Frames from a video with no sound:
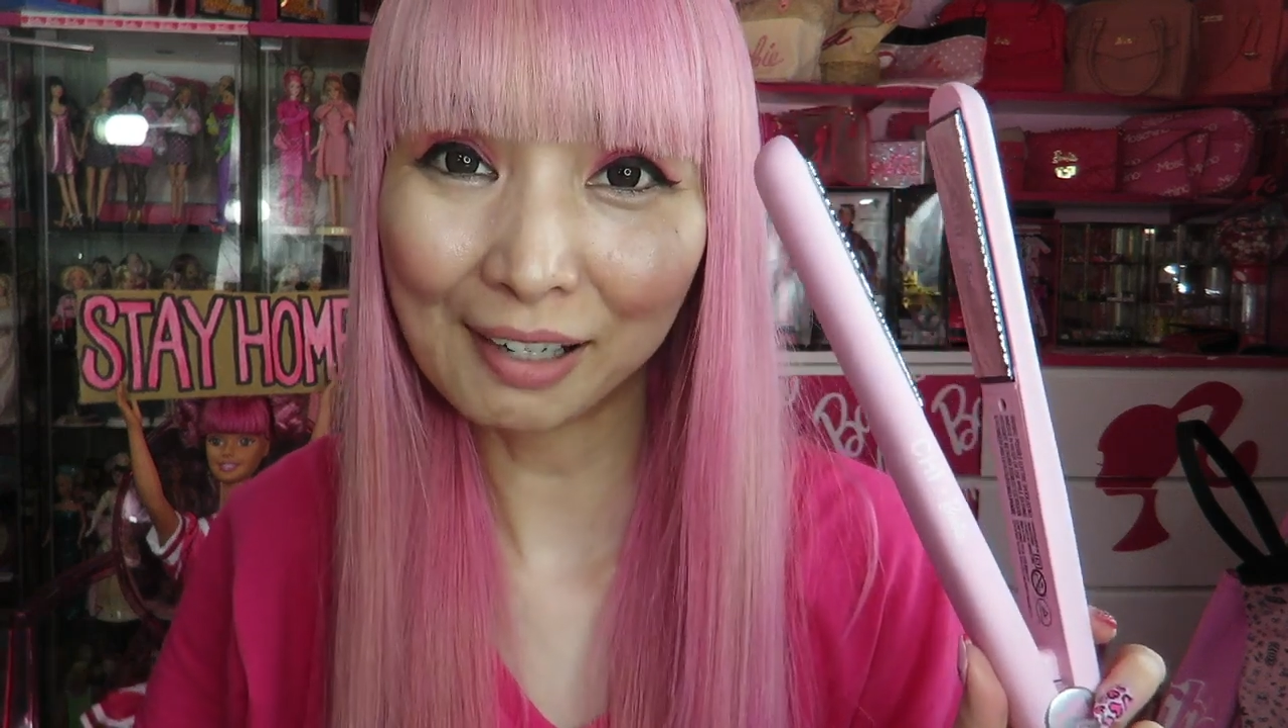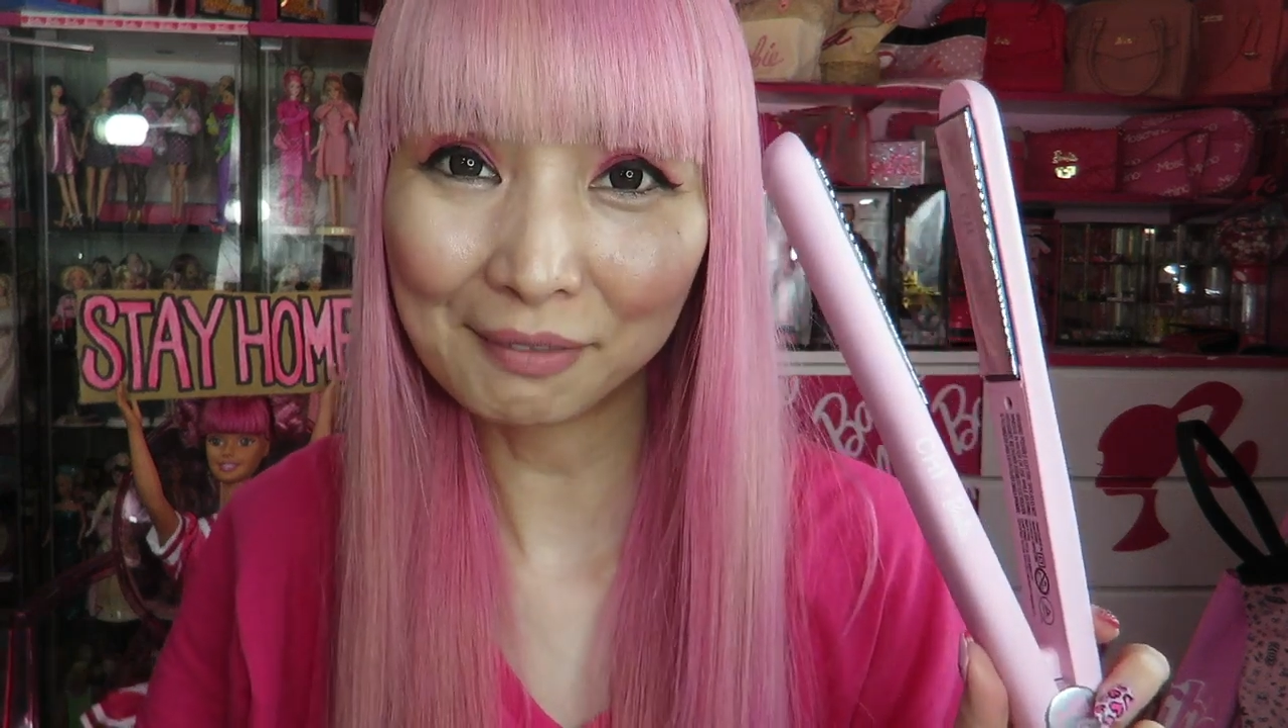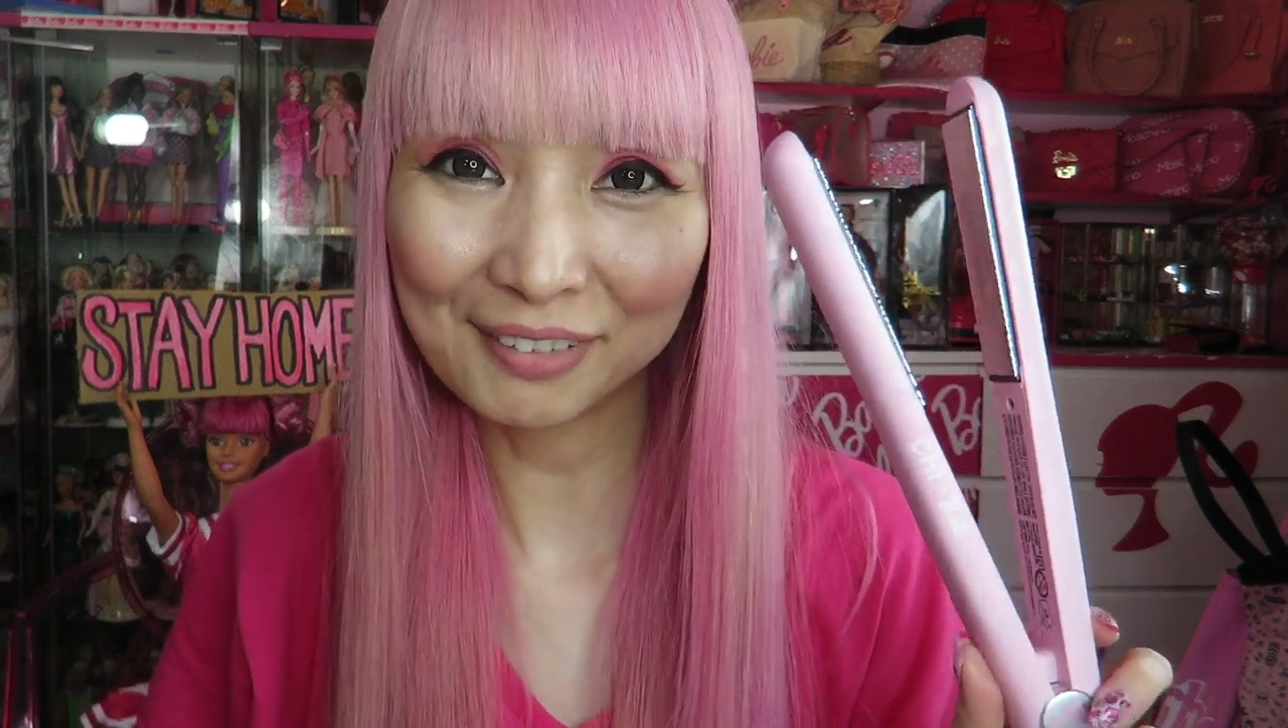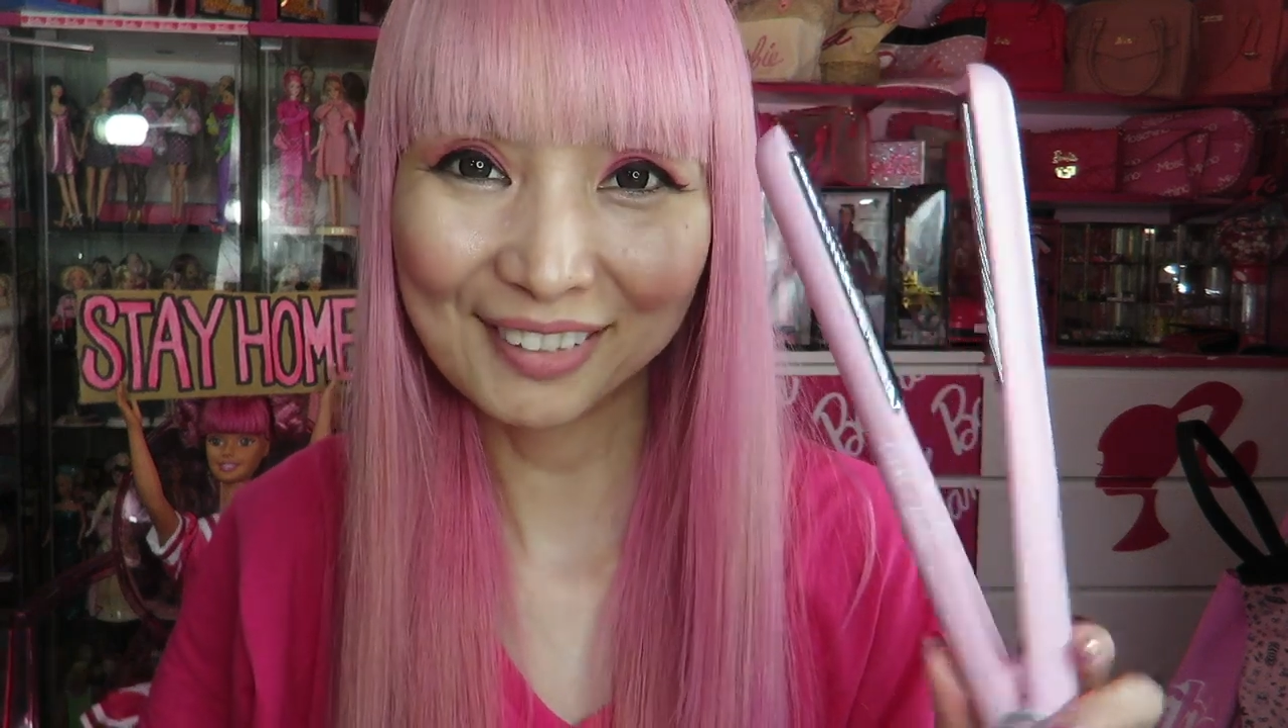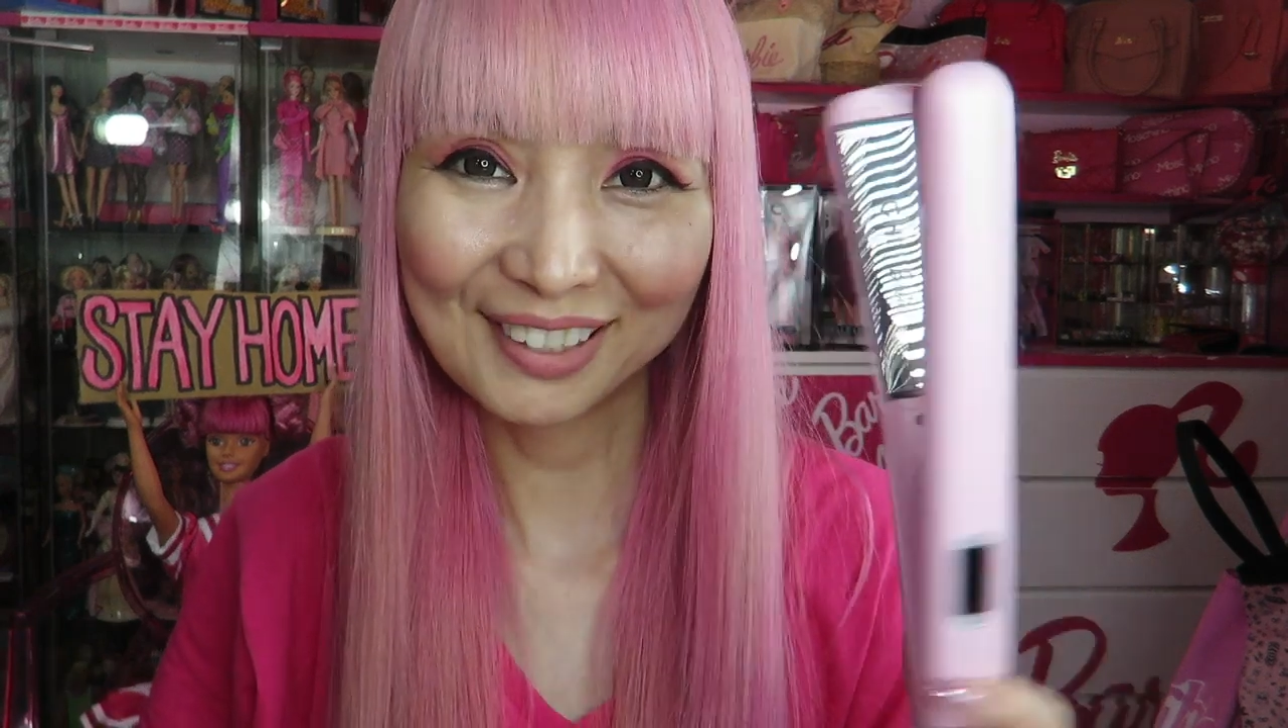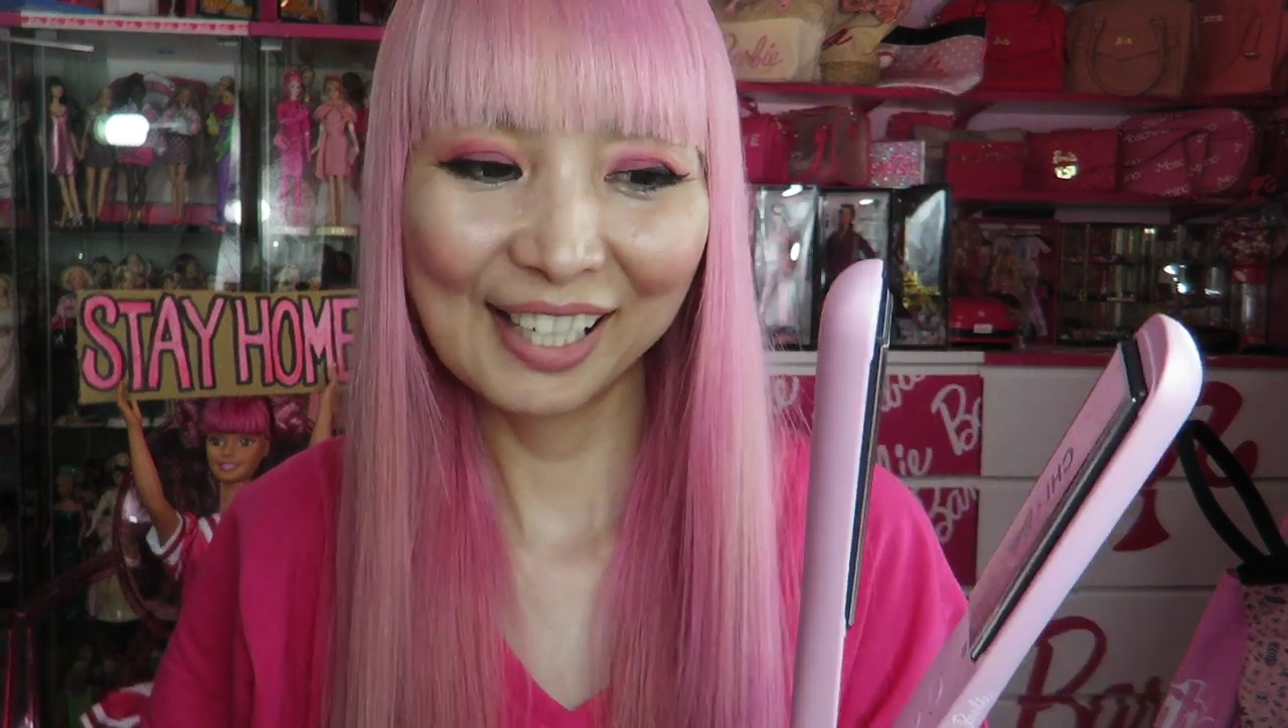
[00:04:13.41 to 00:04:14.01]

iron,